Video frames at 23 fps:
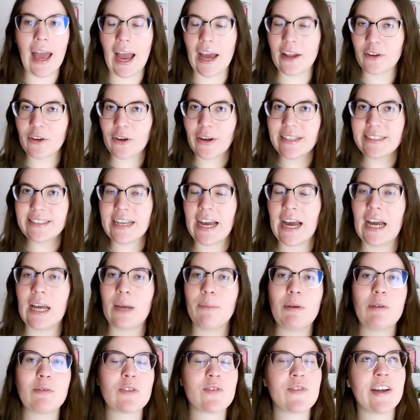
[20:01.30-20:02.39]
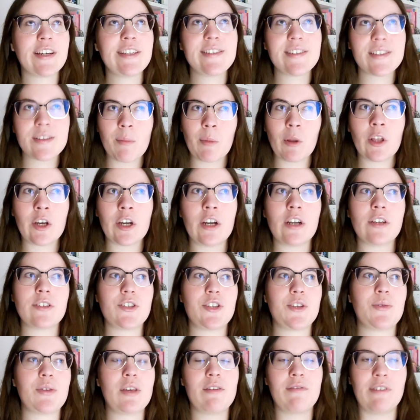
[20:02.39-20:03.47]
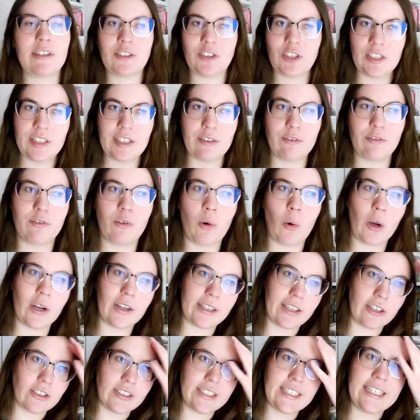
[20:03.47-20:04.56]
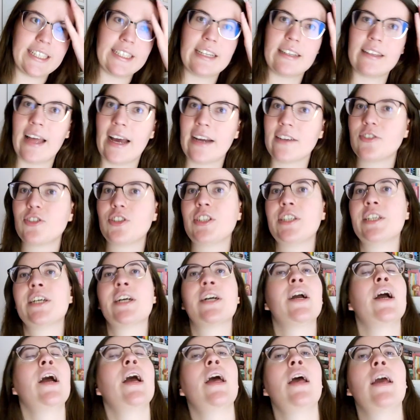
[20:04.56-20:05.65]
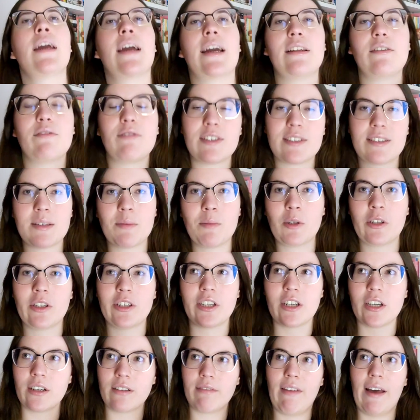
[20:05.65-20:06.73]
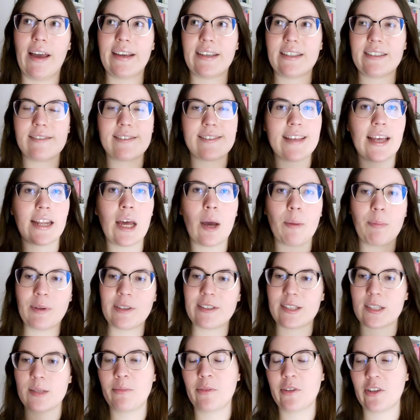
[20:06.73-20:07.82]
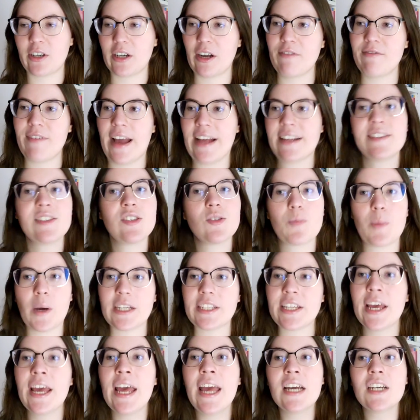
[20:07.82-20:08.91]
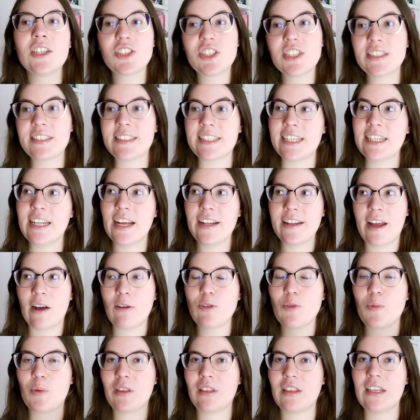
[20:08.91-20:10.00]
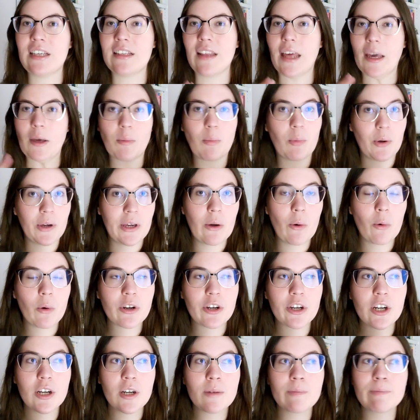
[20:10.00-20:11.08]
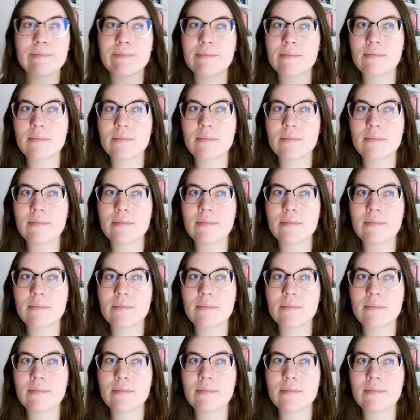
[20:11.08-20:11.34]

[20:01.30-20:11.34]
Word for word: Had a great time. It was very similar to the event she did for Gilded last year, kind of a similar like setup and similar events, but she did announce what the like pre-order